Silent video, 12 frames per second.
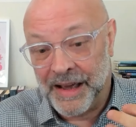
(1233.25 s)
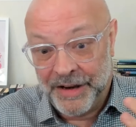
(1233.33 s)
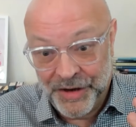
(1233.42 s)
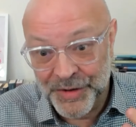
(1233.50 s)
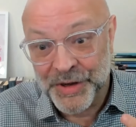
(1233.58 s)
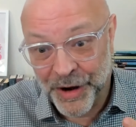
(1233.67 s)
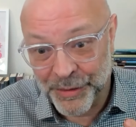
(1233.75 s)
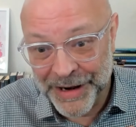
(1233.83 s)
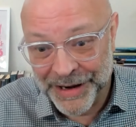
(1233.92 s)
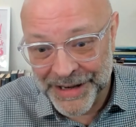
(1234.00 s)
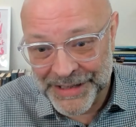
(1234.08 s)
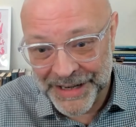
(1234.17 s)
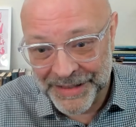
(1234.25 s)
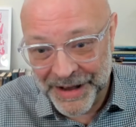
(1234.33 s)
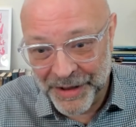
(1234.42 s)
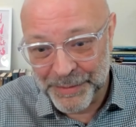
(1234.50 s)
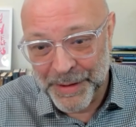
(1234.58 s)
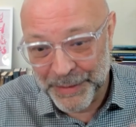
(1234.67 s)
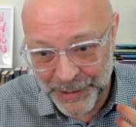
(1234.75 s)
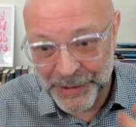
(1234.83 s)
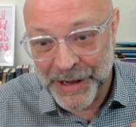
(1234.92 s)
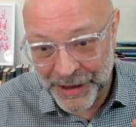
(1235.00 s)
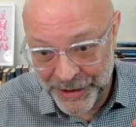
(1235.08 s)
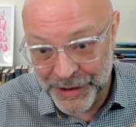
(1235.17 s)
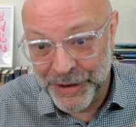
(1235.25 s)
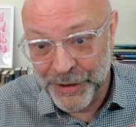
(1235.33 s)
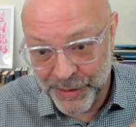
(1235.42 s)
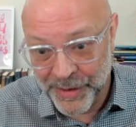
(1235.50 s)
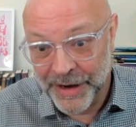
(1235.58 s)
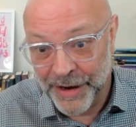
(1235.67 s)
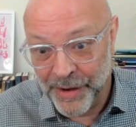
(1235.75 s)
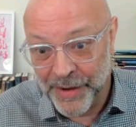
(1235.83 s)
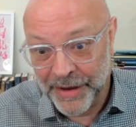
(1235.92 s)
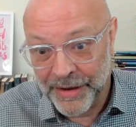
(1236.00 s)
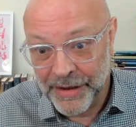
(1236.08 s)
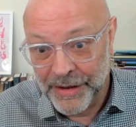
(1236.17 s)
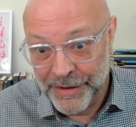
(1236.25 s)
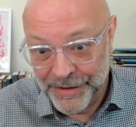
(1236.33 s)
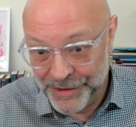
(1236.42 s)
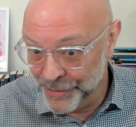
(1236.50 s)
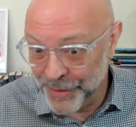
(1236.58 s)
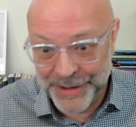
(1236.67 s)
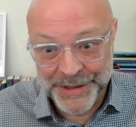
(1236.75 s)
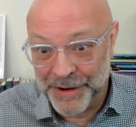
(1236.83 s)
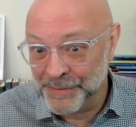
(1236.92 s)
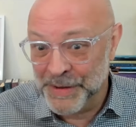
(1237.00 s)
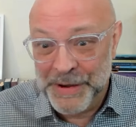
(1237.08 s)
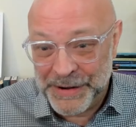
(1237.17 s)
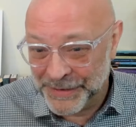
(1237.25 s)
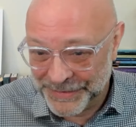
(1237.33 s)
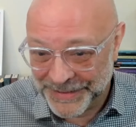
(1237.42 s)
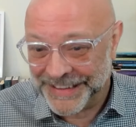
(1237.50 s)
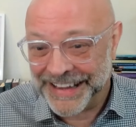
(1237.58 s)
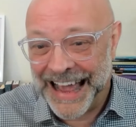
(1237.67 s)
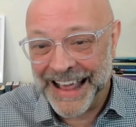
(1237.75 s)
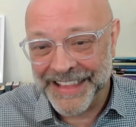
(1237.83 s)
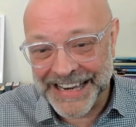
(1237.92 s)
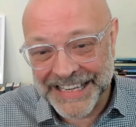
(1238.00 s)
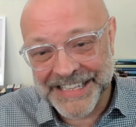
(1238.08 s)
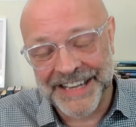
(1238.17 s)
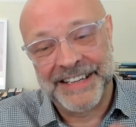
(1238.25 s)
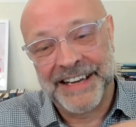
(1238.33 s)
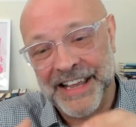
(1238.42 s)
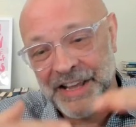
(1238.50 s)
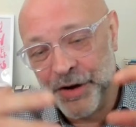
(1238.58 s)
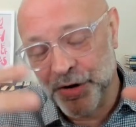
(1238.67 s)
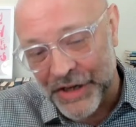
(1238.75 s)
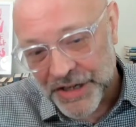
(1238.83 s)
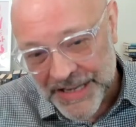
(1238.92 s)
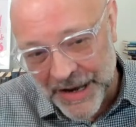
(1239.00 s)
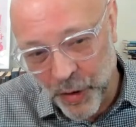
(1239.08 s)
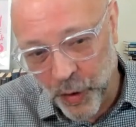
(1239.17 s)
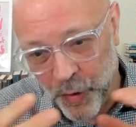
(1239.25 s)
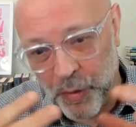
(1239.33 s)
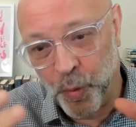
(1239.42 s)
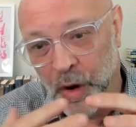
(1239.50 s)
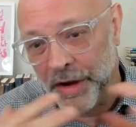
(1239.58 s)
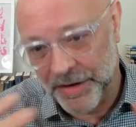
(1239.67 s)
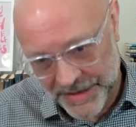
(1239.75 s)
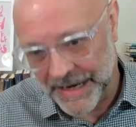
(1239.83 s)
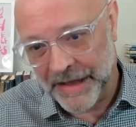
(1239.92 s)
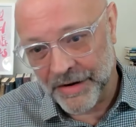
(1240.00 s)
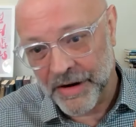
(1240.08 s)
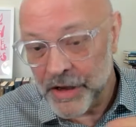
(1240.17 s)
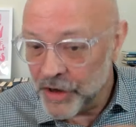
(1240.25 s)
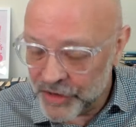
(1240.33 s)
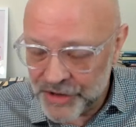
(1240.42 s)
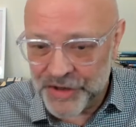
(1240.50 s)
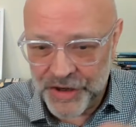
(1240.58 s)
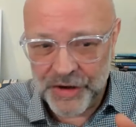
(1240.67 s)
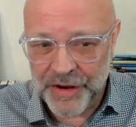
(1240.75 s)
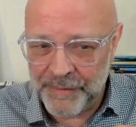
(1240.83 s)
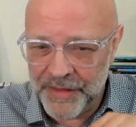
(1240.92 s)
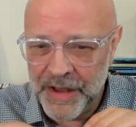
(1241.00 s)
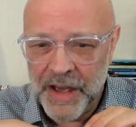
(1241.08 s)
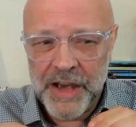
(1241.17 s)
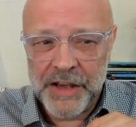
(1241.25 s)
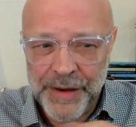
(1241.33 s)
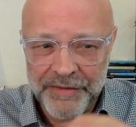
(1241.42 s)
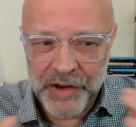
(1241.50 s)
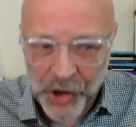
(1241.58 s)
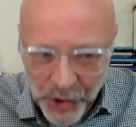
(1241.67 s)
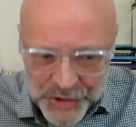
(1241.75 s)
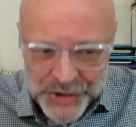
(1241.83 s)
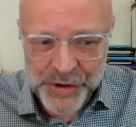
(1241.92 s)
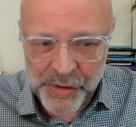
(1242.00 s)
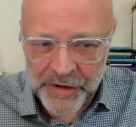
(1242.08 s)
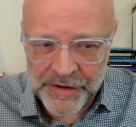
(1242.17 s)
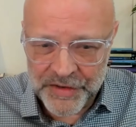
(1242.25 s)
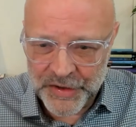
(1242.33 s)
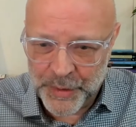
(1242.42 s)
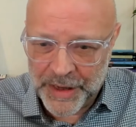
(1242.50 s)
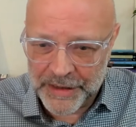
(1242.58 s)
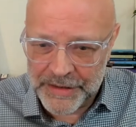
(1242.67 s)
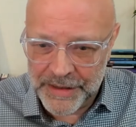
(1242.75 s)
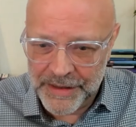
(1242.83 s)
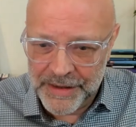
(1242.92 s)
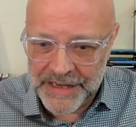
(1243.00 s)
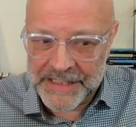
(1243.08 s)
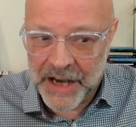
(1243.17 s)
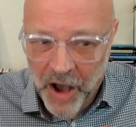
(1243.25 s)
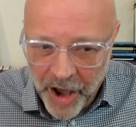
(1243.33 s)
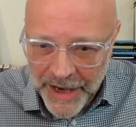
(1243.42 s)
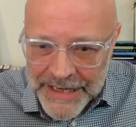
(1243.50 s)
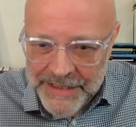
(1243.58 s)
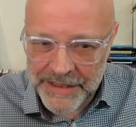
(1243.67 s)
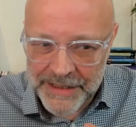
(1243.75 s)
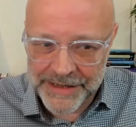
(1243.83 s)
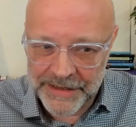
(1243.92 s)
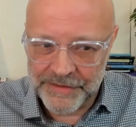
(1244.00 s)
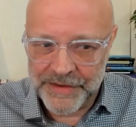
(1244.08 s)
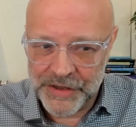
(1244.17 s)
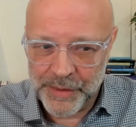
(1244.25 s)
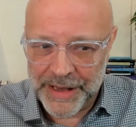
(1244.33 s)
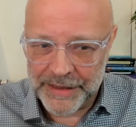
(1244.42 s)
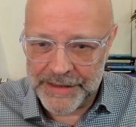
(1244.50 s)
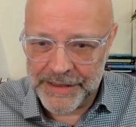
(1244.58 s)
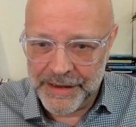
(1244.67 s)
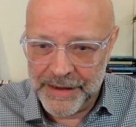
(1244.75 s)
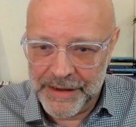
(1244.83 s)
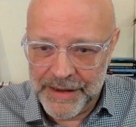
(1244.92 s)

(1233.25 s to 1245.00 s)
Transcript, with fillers: And you start realizing that other people are looking at you and going, "You're so beautiful," and then suddenly you're just one together. You're not, you do not you haven't lost your individuality. It's a heightened individuality